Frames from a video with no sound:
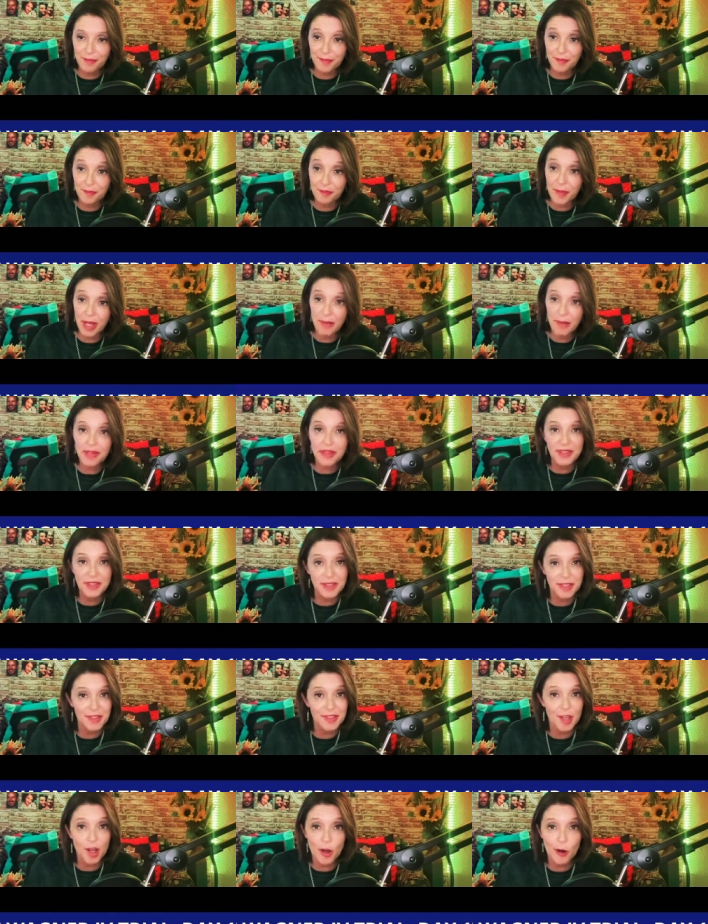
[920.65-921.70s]
maybe this
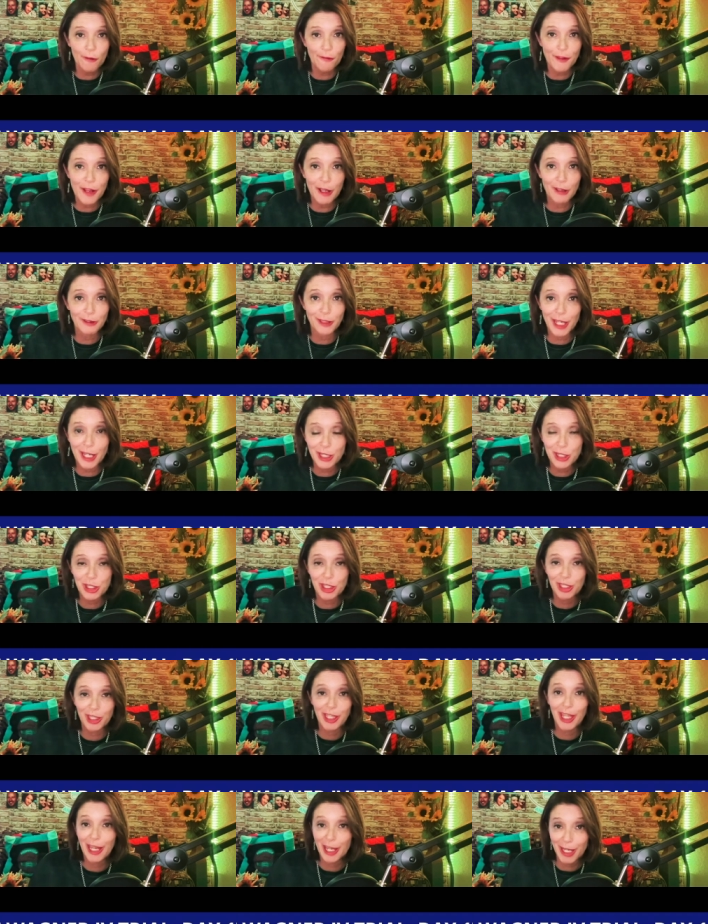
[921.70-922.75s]
is all foundation
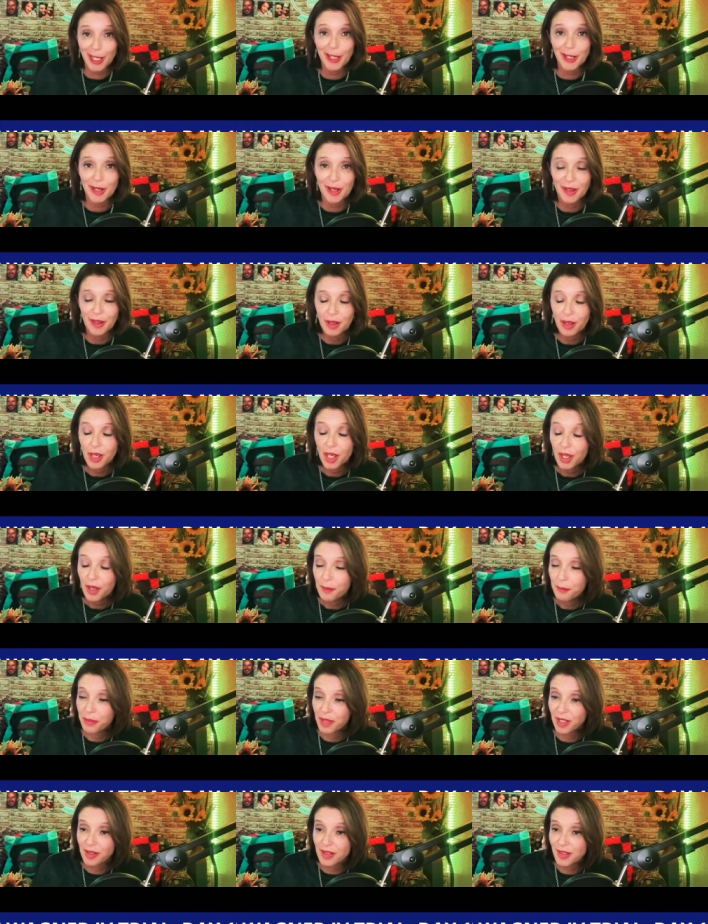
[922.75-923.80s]
laying
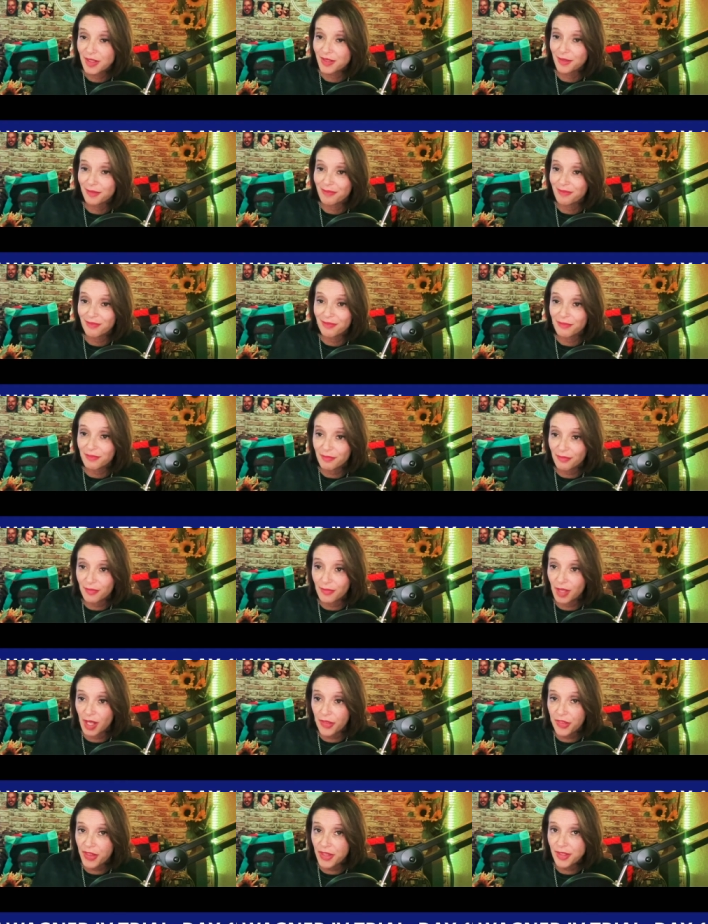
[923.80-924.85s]
because
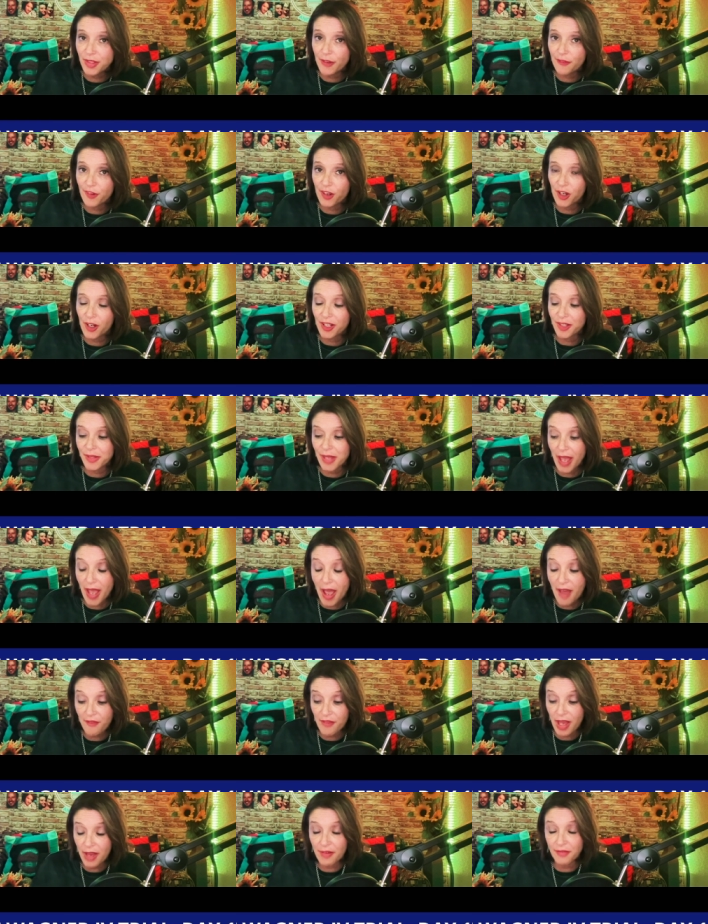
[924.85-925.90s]
nothing so far as
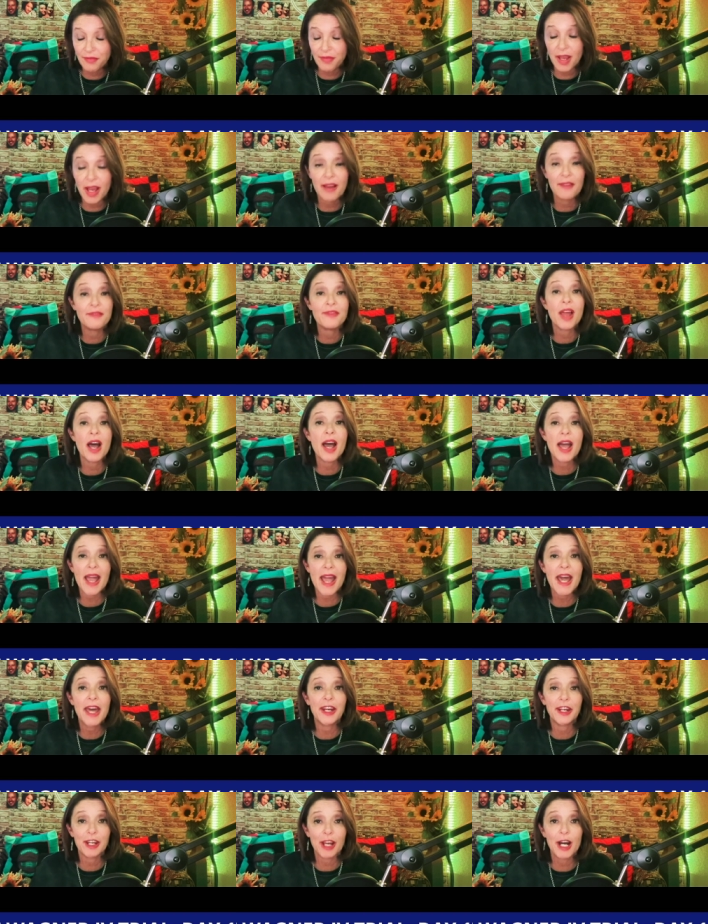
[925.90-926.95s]
I've, I've, I've not
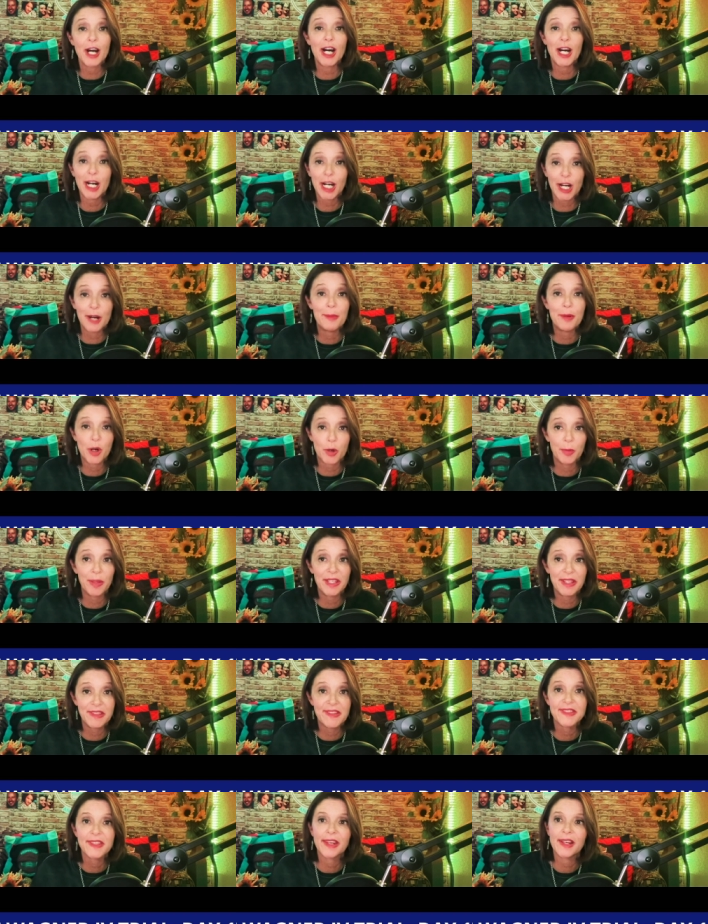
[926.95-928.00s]
had an aha moment
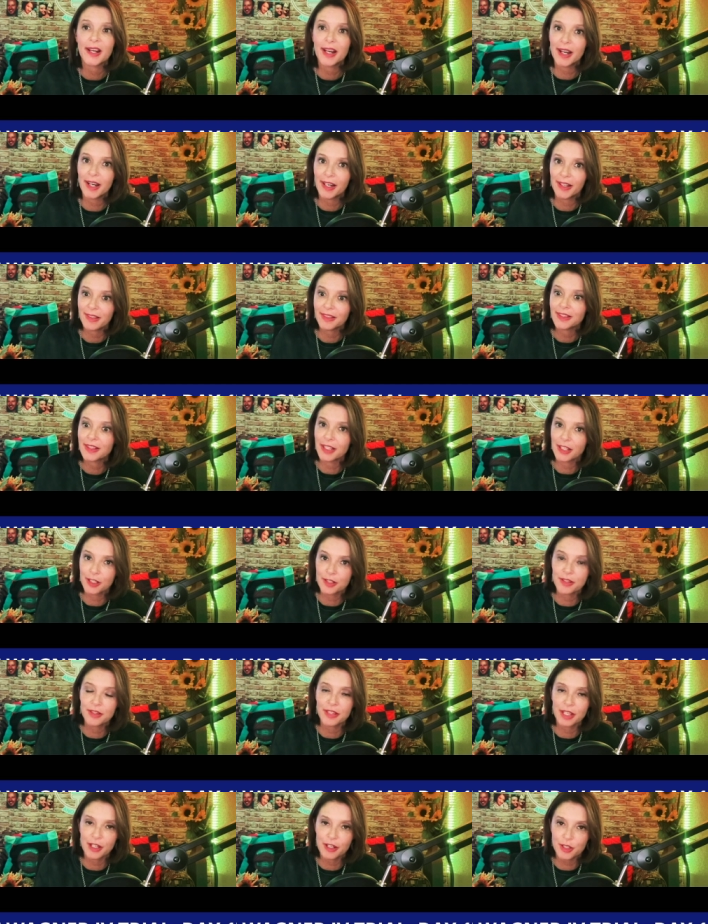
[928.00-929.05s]
and said, ah, there,
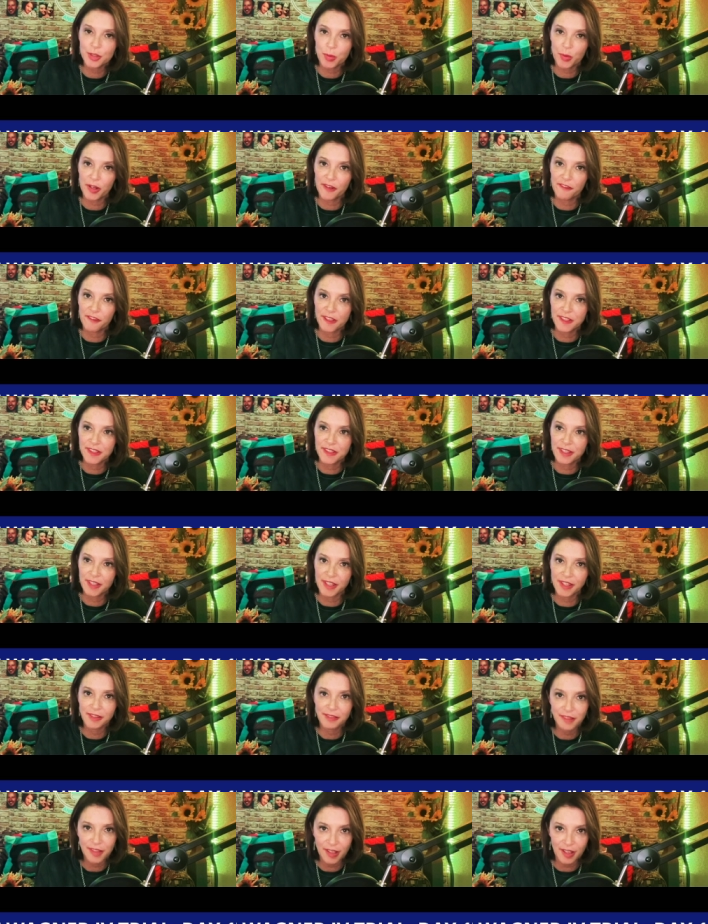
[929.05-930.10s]
there's where he fits
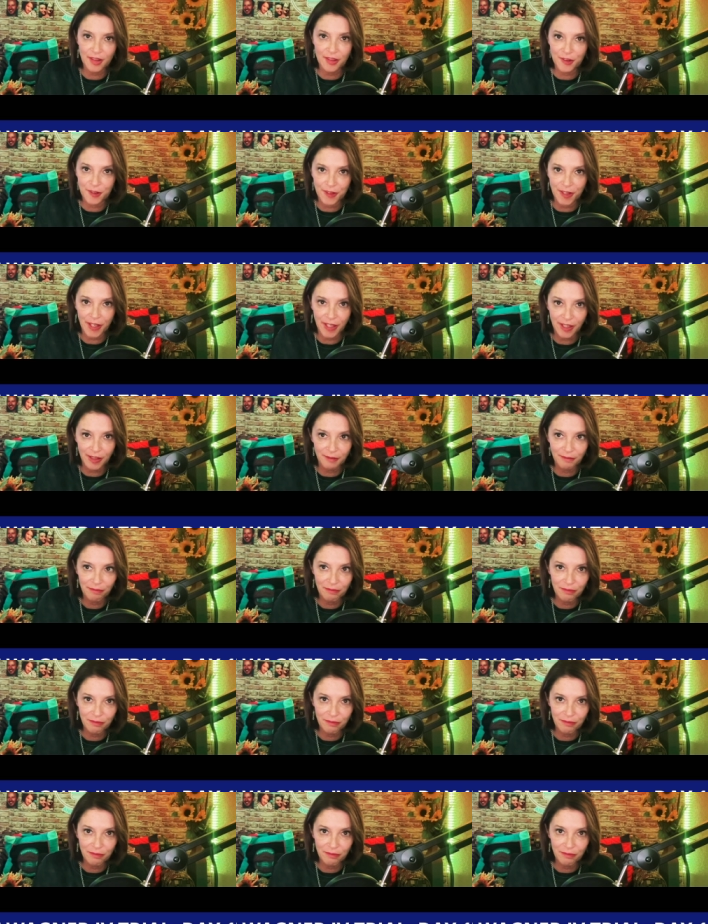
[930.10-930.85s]
in, other than